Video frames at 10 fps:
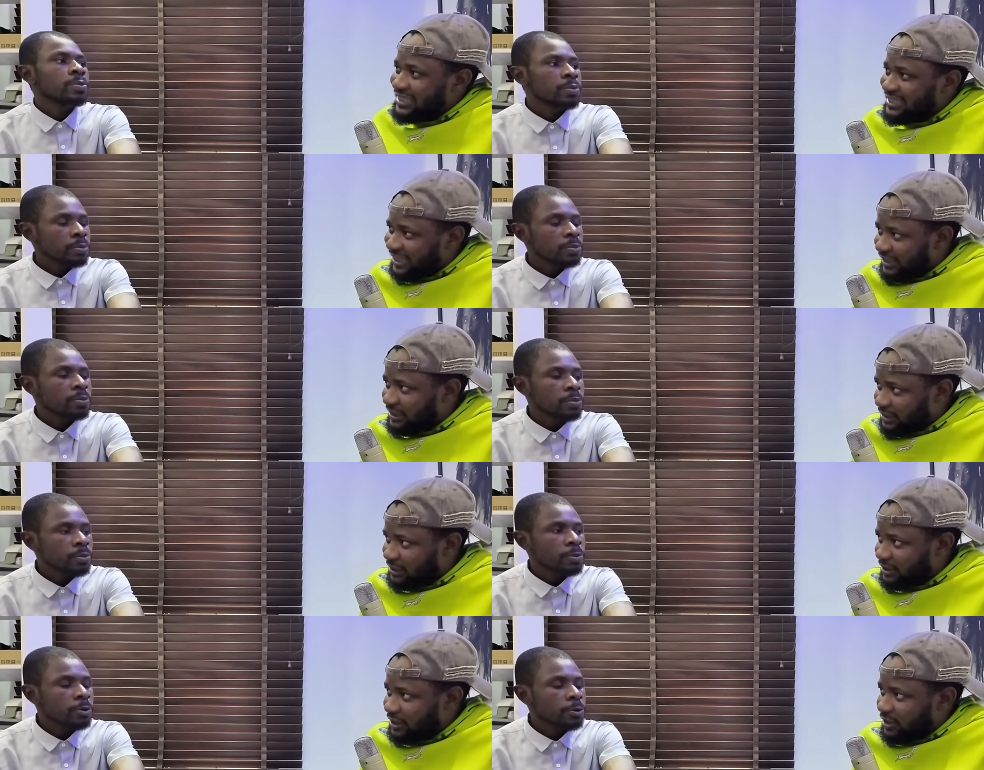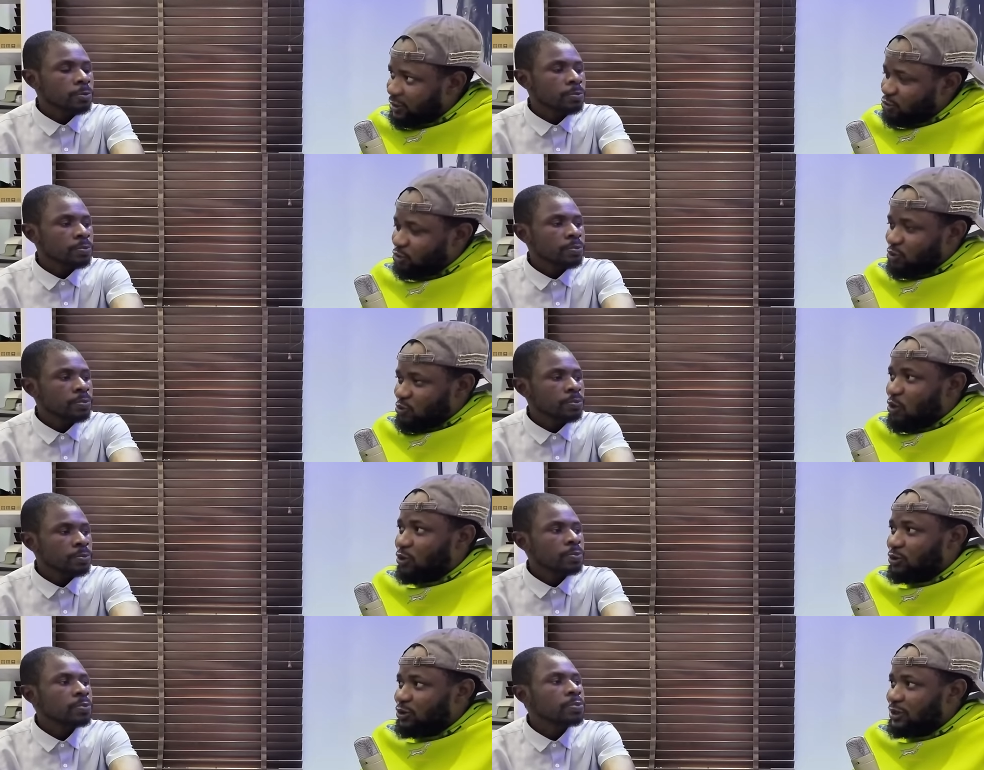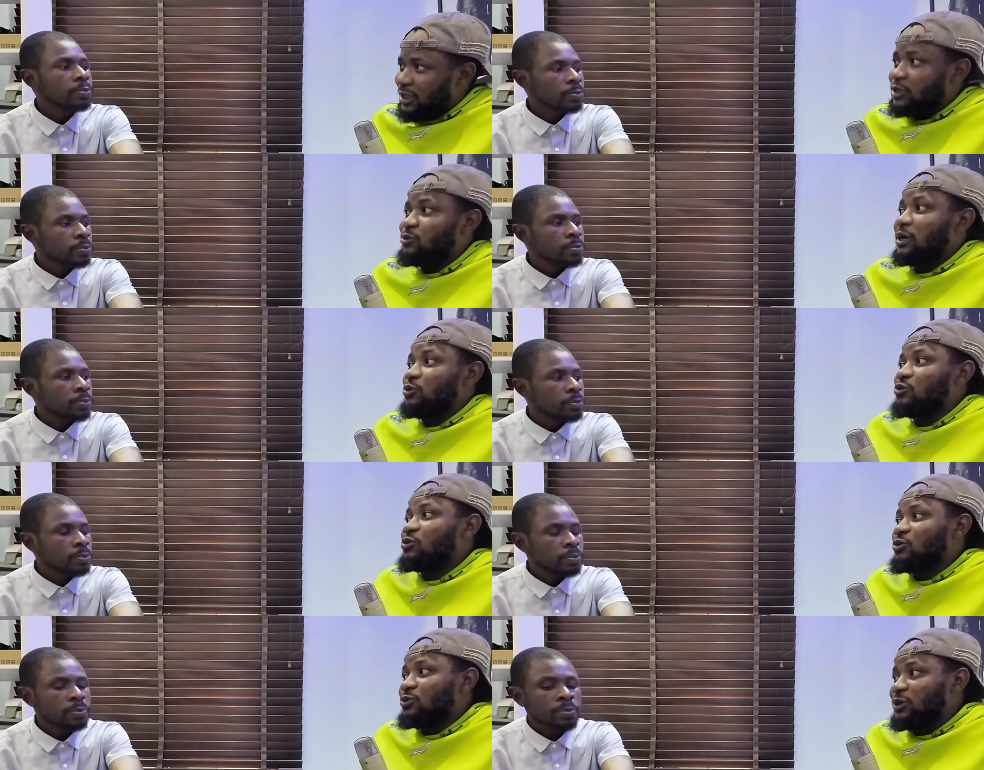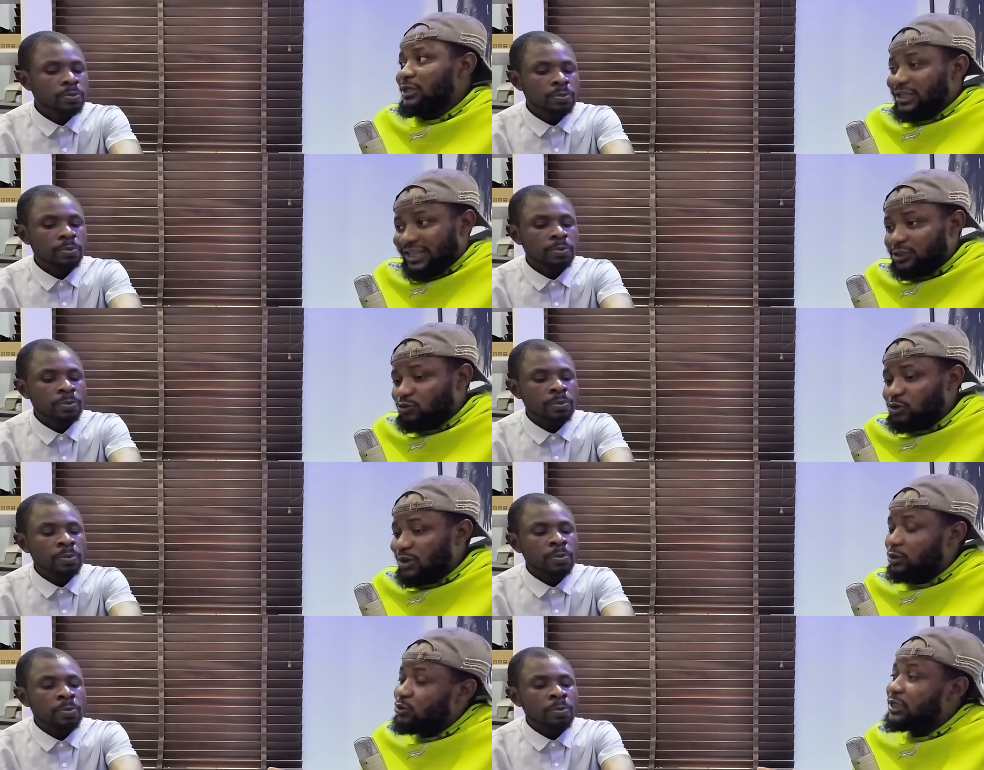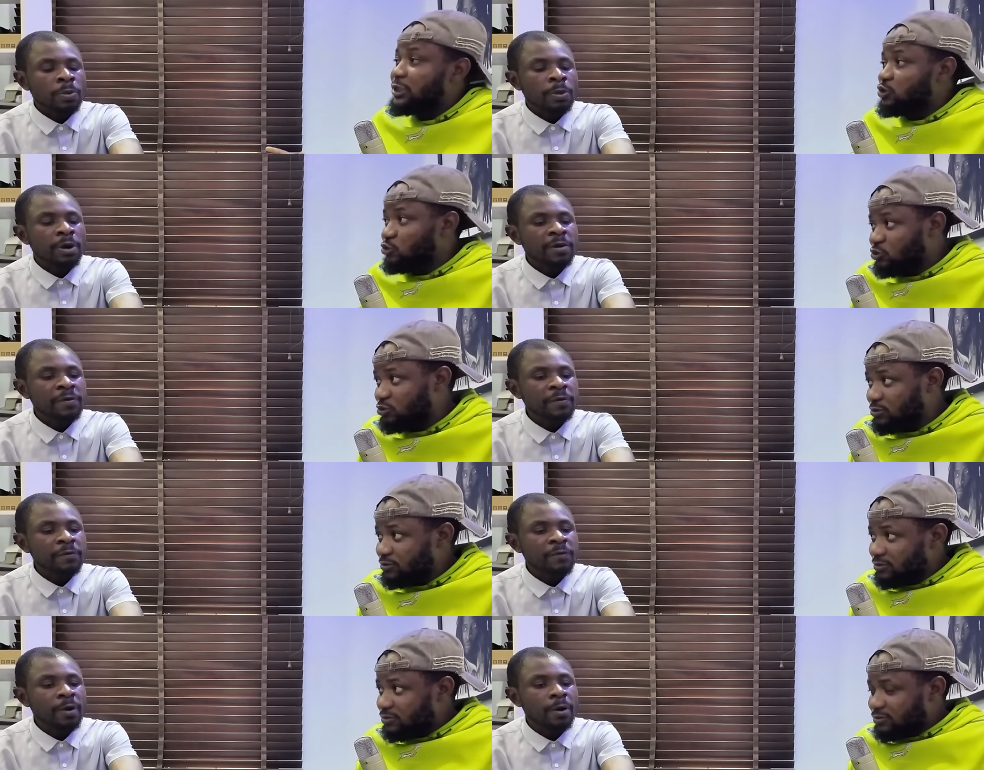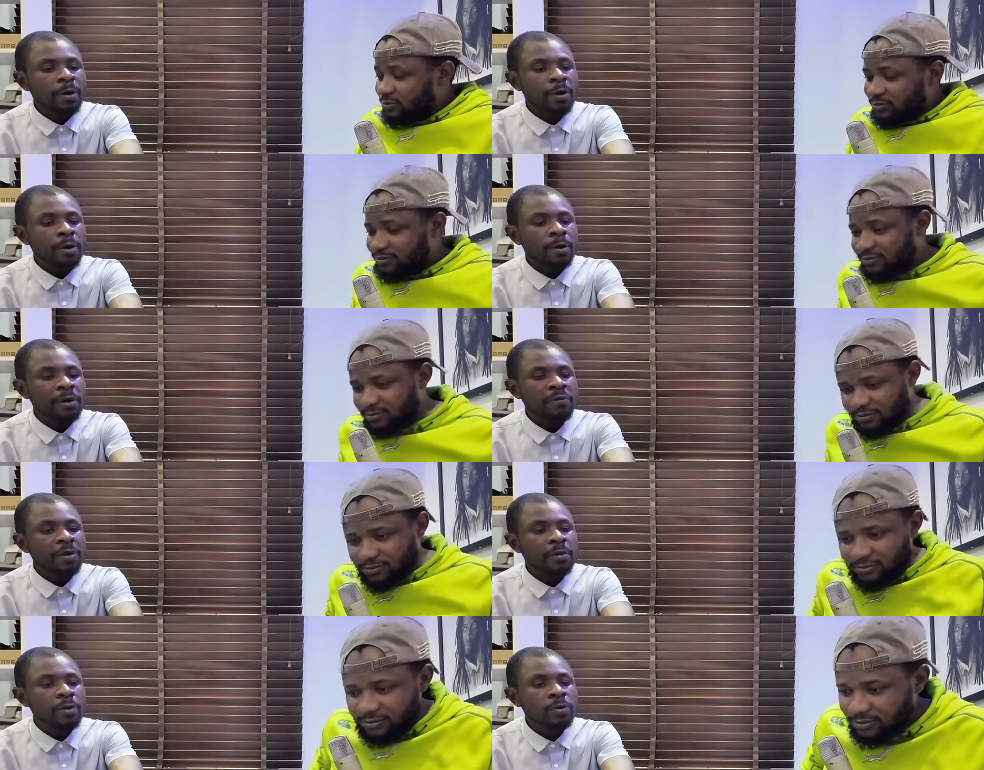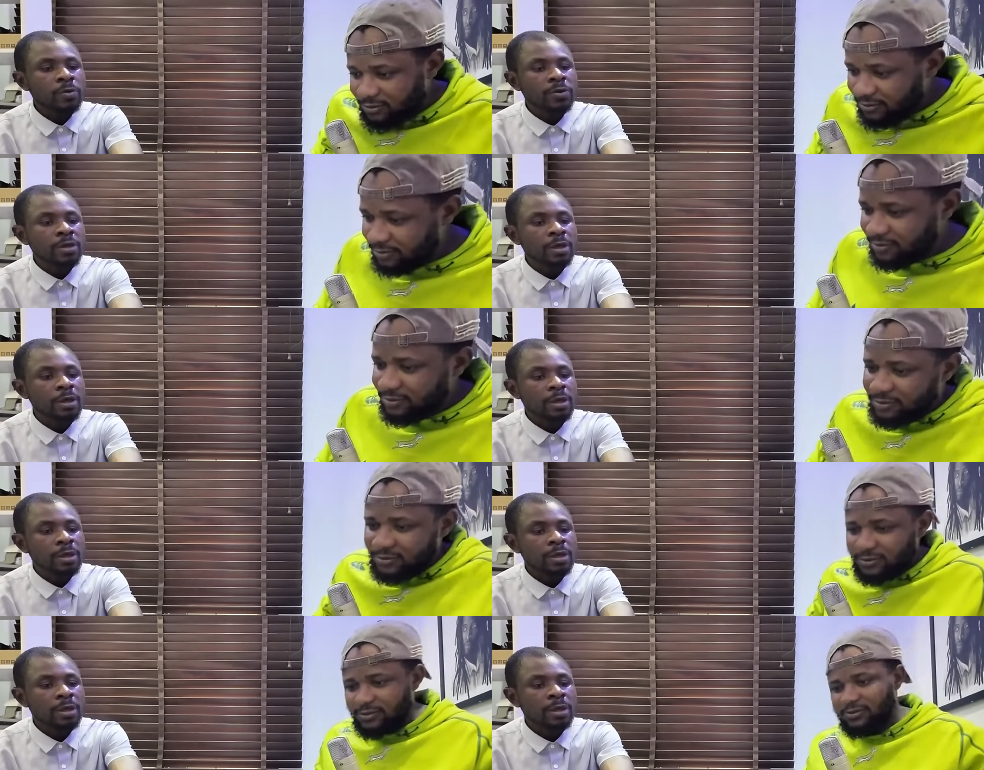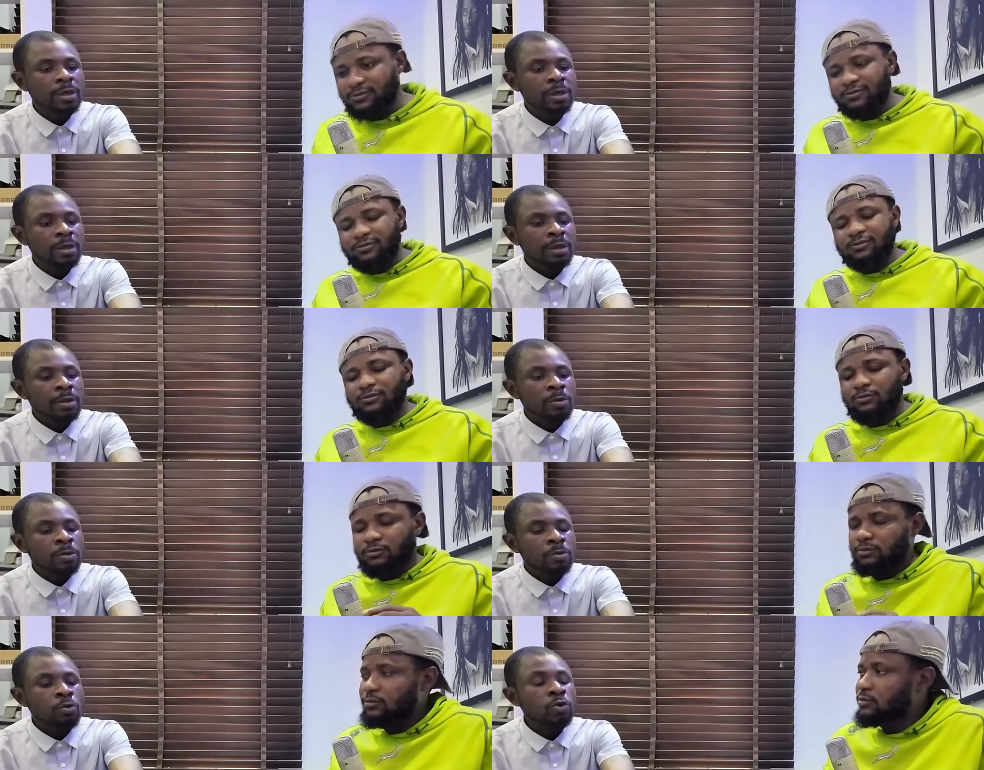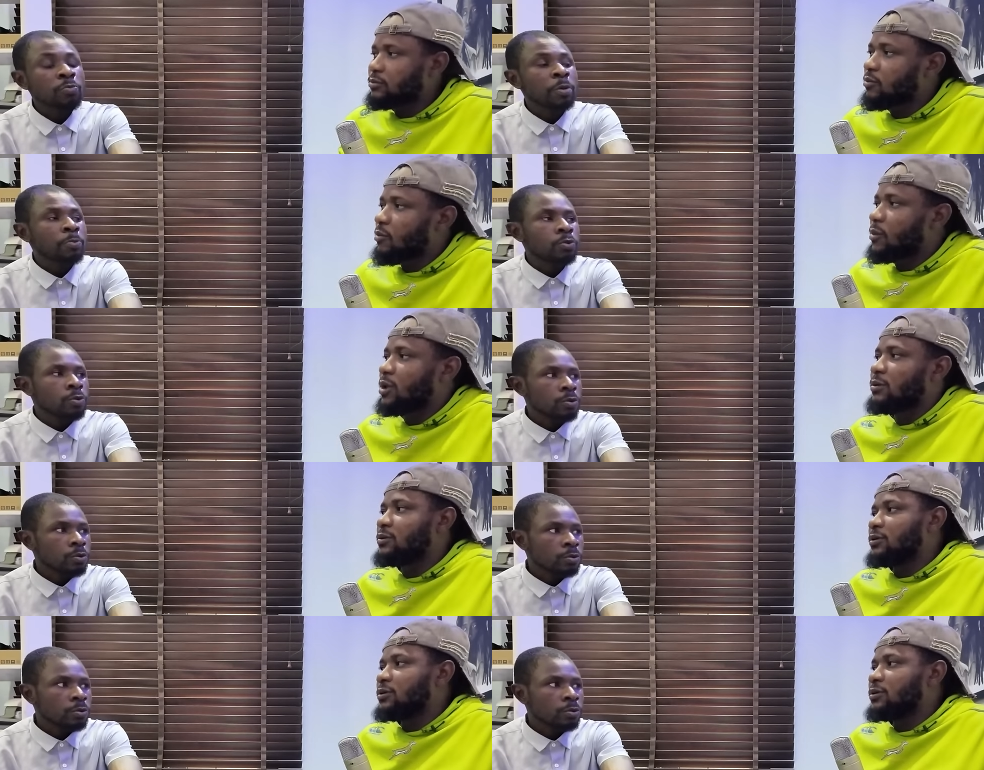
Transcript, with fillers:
Speaker 1: Christianity yeah. to the world. That's we are looking. That's what we are looking
Speaker 2: into. If, uh, hmm? if I want to say, those people,